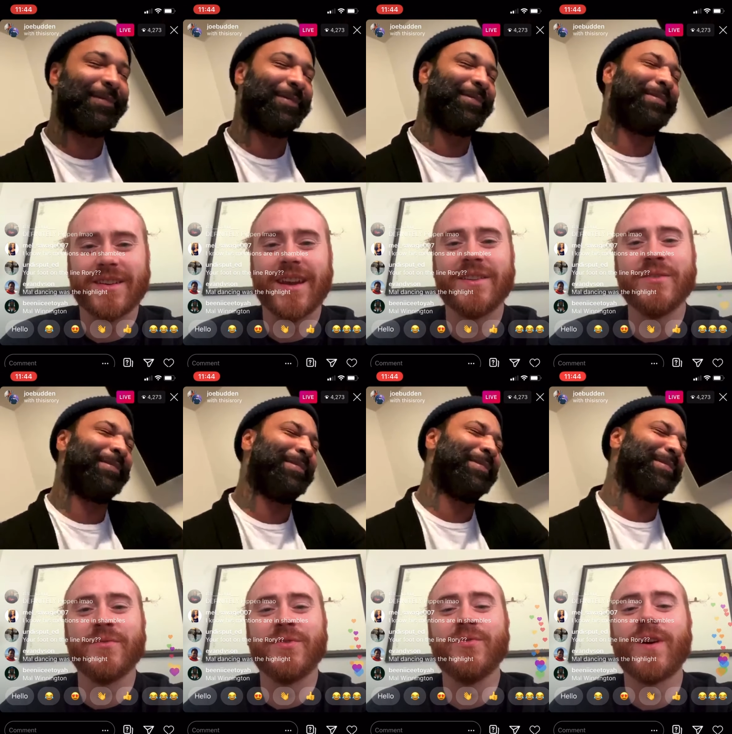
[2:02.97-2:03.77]

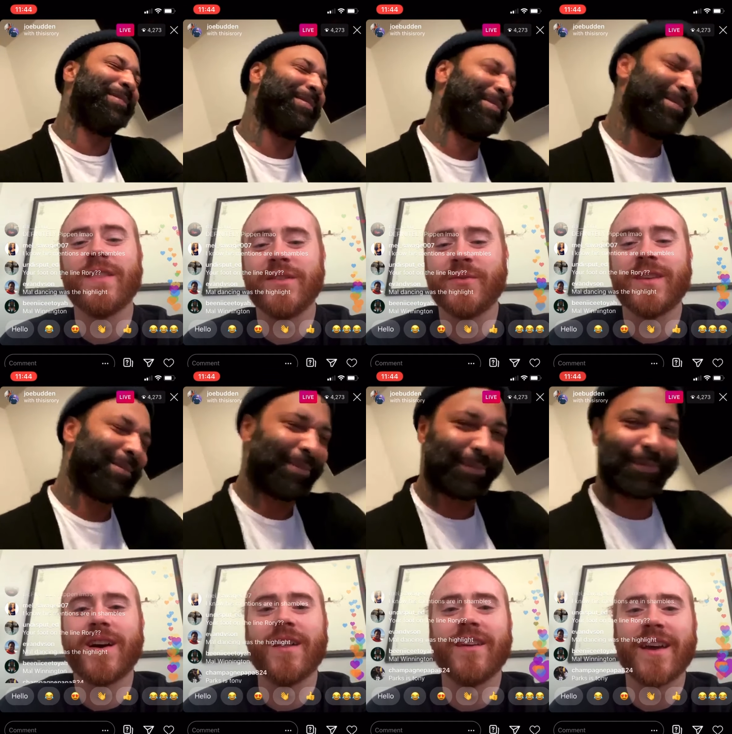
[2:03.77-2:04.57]
Speaker 1: you, you on you on
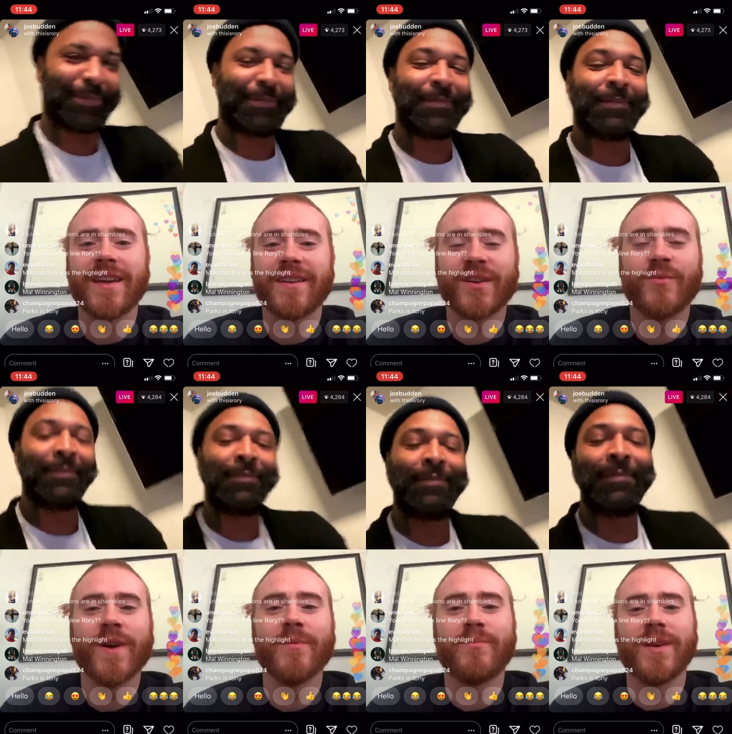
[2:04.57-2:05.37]
the other hand are gonna
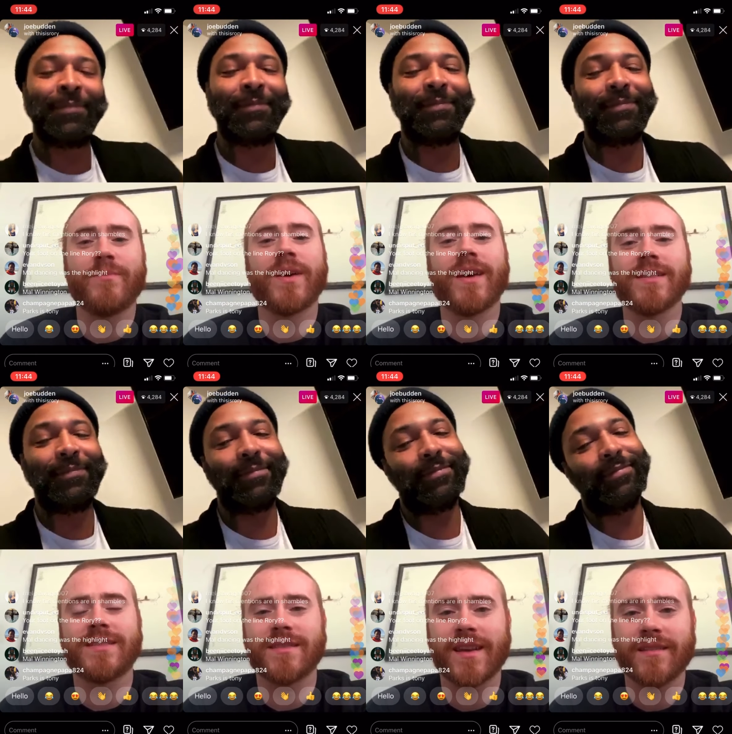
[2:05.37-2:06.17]
wear big
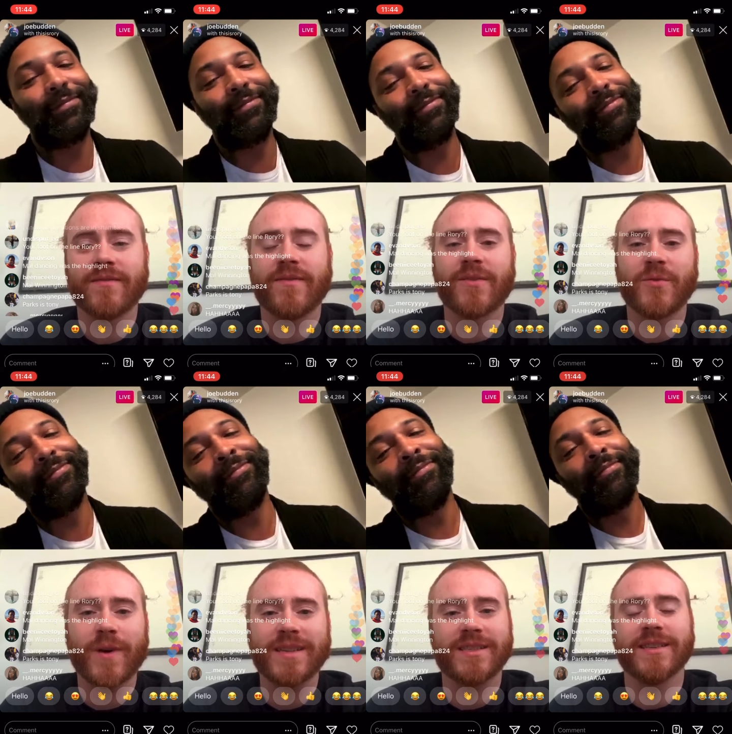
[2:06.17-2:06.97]
pants and fuck
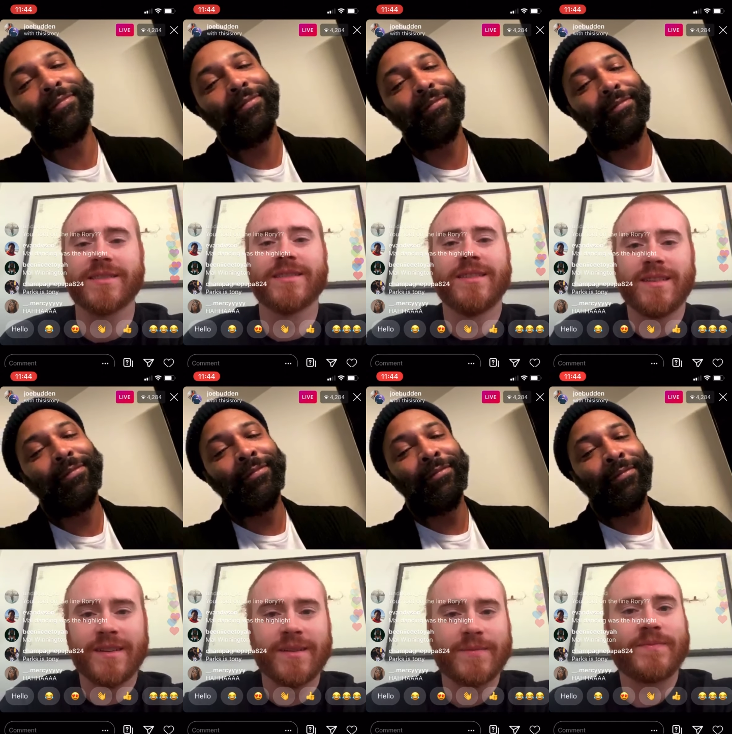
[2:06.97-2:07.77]
with white chicks.
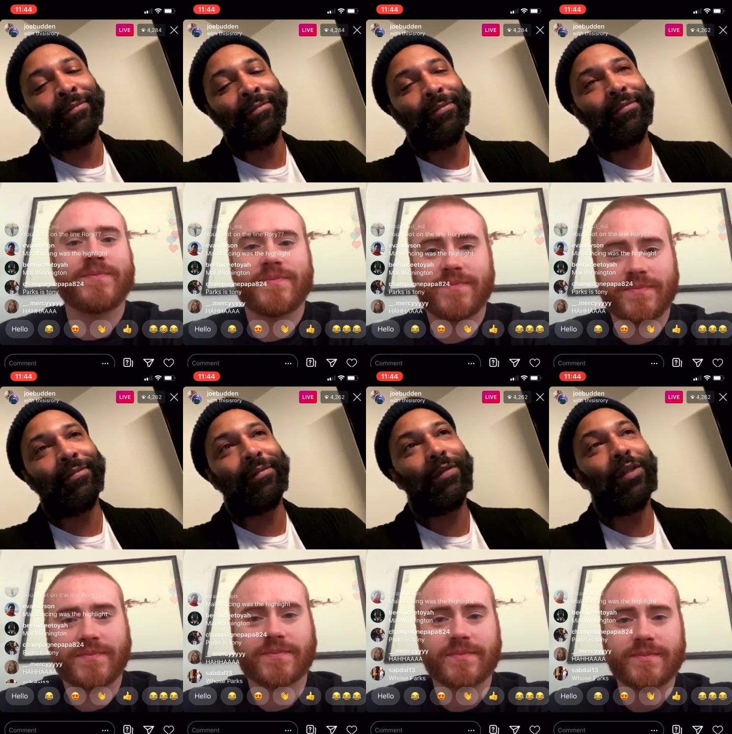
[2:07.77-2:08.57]

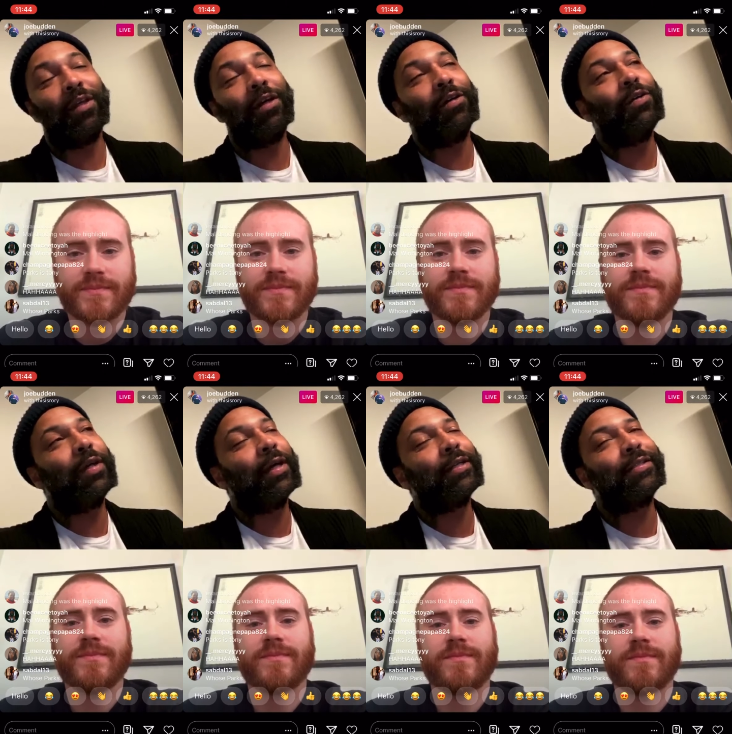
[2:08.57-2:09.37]
Speaker 2: Yo, you
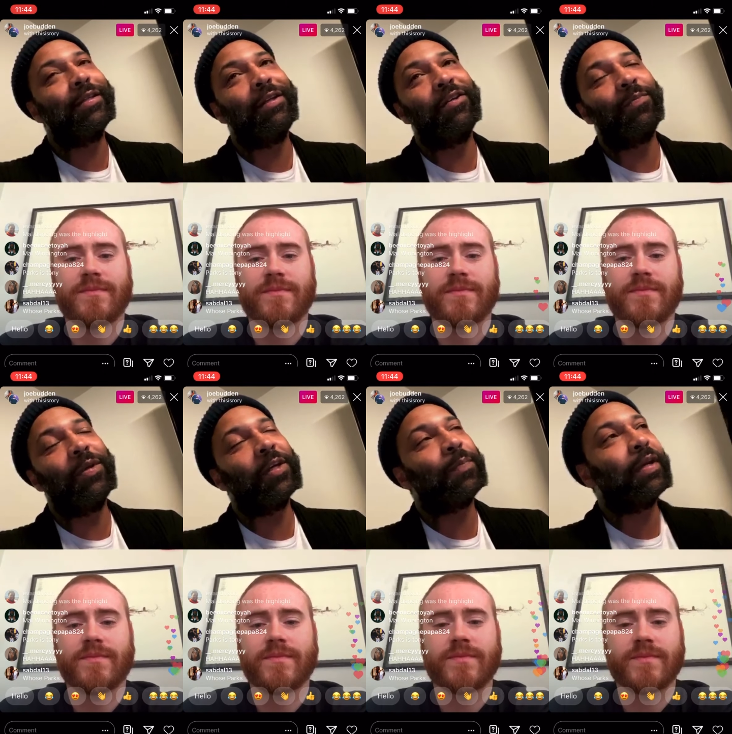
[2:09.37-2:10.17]
gotta see these
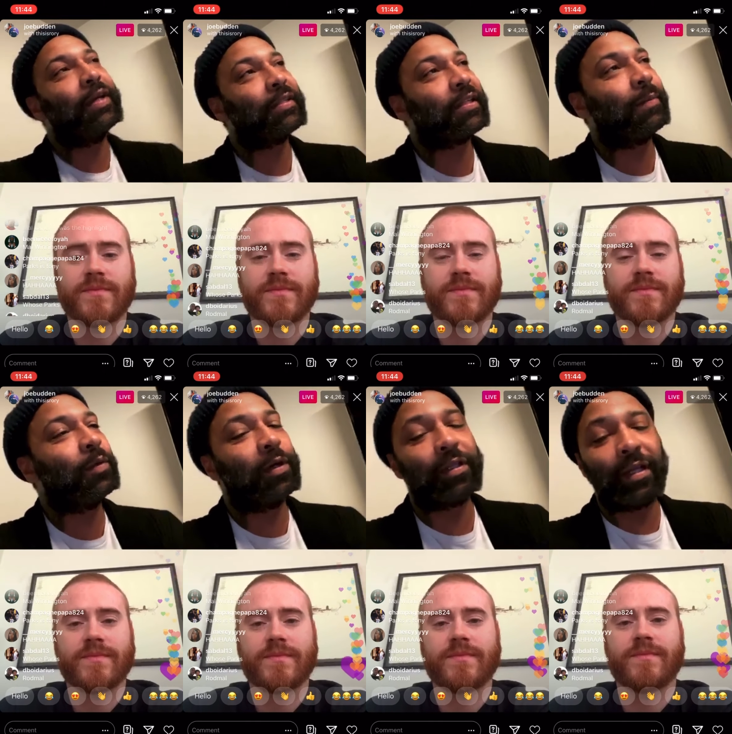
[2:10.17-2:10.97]
big pants I
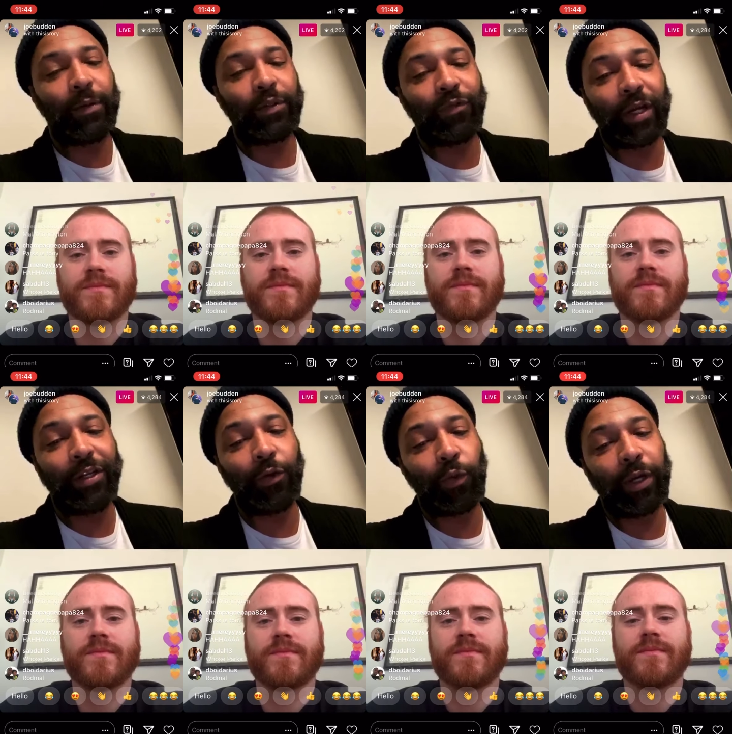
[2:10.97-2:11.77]
bought that I was
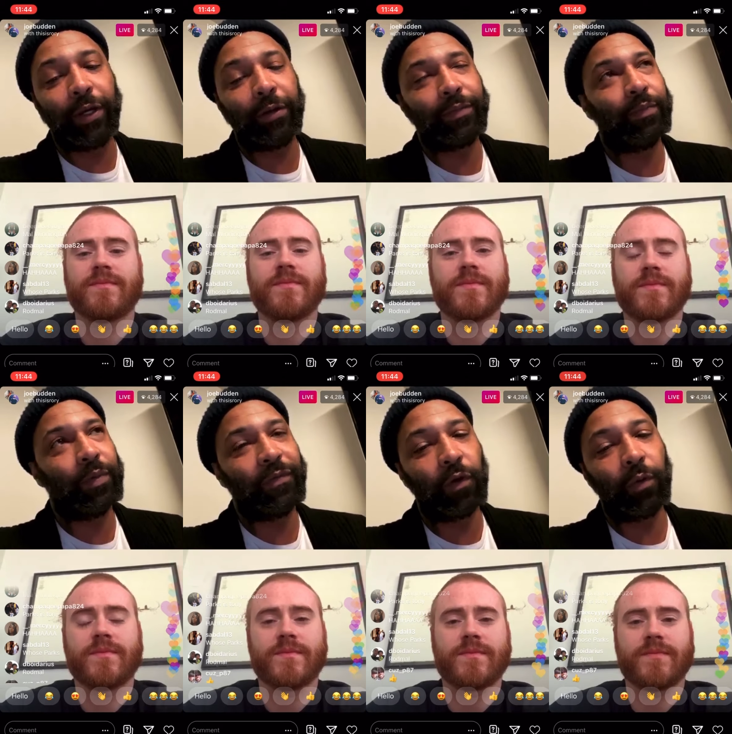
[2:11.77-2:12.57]
ready to wear
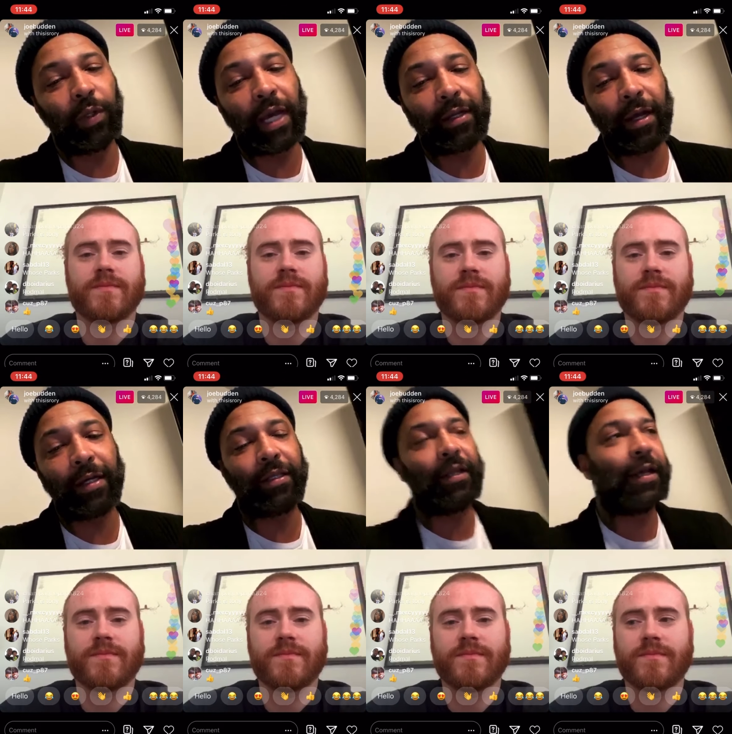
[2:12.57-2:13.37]
before we got
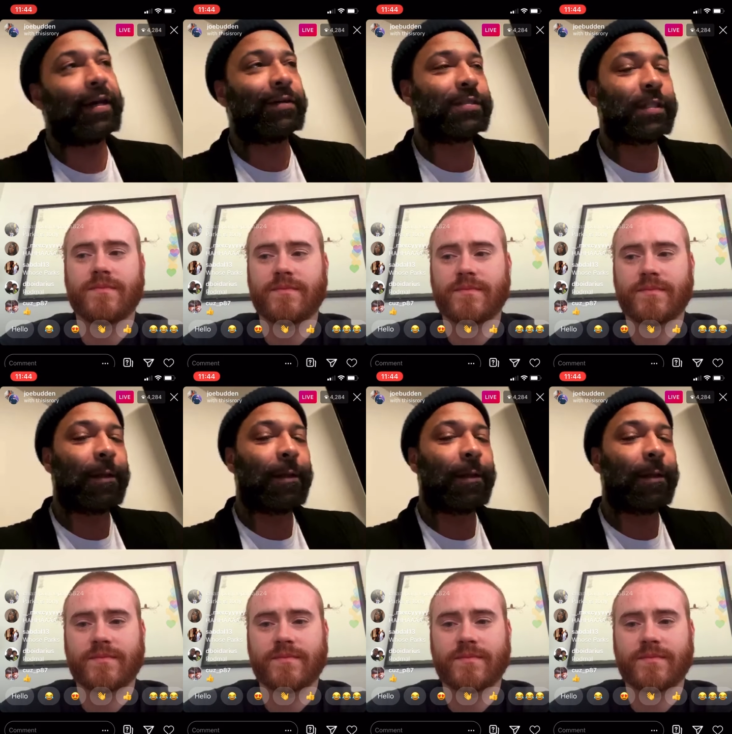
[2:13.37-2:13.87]
locked in the house.